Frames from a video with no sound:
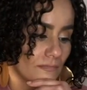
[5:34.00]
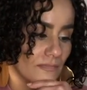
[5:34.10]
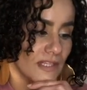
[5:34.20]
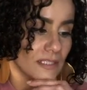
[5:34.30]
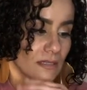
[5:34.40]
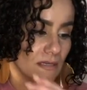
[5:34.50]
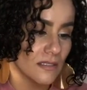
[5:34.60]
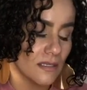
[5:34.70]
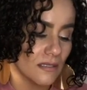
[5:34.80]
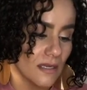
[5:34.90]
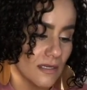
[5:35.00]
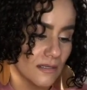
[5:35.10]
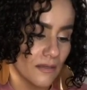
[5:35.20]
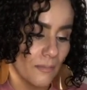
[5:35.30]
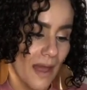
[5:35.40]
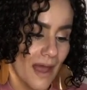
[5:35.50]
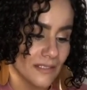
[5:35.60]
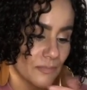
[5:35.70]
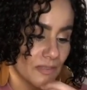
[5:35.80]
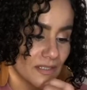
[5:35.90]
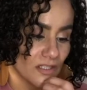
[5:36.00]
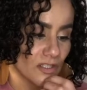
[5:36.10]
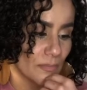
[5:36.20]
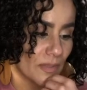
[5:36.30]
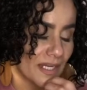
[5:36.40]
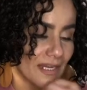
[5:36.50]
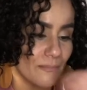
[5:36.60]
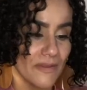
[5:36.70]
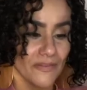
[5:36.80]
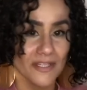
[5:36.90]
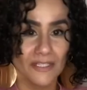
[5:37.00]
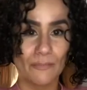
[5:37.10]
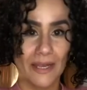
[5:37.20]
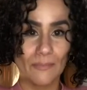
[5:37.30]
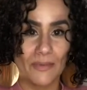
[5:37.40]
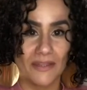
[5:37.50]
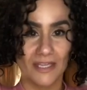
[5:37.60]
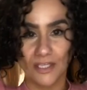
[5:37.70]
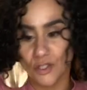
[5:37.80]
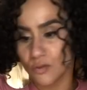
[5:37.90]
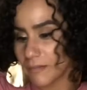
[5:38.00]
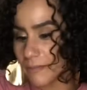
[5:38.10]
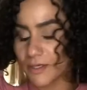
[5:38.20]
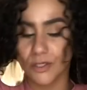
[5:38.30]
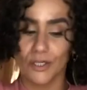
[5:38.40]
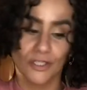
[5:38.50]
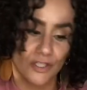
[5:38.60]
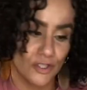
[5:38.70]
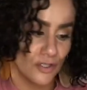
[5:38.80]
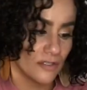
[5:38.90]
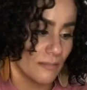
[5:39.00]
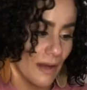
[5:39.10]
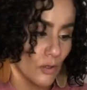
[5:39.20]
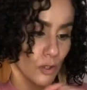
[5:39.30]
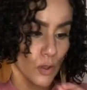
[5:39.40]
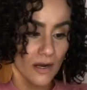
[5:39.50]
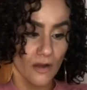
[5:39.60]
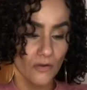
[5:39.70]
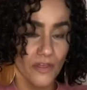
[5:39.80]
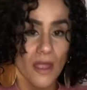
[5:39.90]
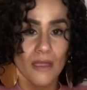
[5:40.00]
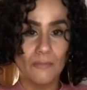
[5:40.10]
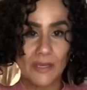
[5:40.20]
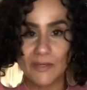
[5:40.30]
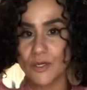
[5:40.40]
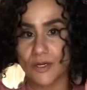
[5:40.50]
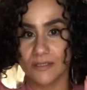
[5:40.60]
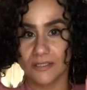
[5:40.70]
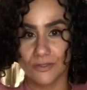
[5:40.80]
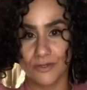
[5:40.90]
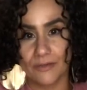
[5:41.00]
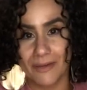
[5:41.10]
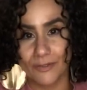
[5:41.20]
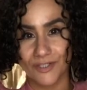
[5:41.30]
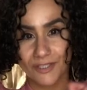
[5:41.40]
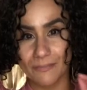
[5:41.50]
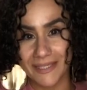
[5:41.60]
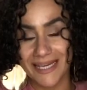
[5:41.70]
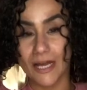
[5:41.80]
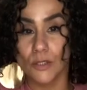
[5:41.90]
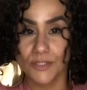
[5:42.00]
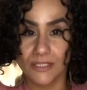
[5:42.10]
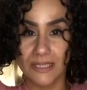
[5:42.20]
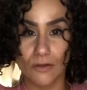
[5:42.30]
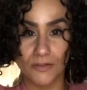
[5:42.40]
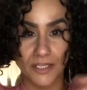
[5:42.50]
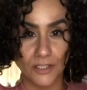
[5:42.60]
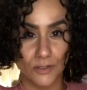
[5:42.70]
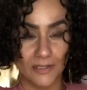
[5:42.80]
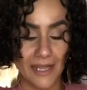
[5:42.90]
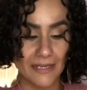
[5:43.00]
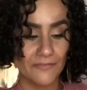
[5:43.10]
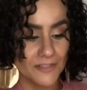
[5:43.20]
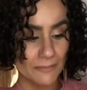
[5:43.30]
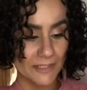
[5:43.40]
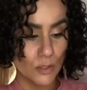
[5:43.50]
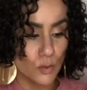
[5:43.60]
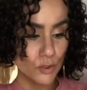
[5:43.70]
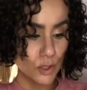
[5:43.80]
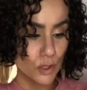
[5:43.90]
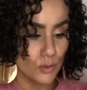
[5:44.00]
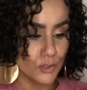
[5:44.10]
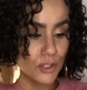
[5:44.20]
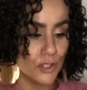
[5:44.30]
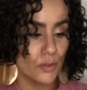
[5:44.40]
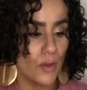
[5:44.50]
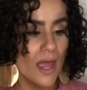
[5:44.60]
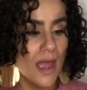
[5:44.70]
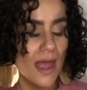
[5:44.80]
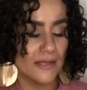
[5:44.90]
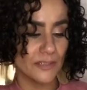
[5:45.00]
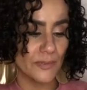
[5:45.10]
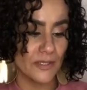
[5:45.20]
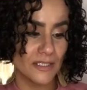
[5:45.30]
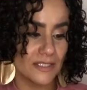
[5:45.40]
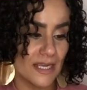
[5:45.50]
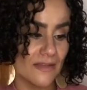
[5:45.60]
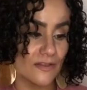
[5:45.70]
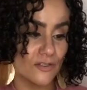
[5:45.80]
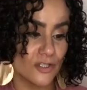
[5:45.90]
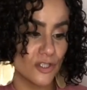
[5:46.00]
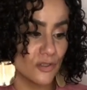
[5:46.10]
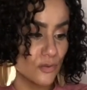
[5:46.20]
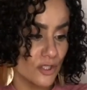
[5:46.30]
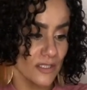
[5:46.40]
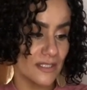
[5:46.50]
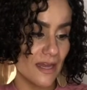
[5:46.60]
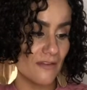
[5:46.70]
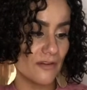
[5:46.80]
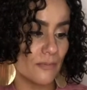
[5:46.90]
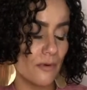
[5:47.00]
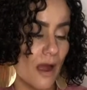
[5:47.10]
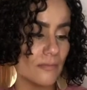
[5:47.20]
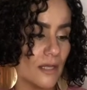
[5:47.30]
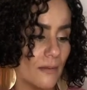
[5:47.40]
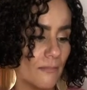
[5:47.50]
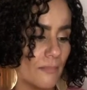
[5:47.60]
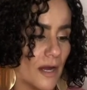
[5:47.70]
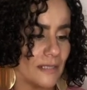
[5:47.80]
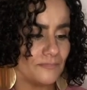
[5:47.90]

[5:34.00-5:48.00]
This isn't in the past position, but this might be the issue. Maybe you're concerned about your health. Maybe you're concerned about somebody else's health in your life, somebody who's close to you. And Spirit is saying there's a solution to every problem, but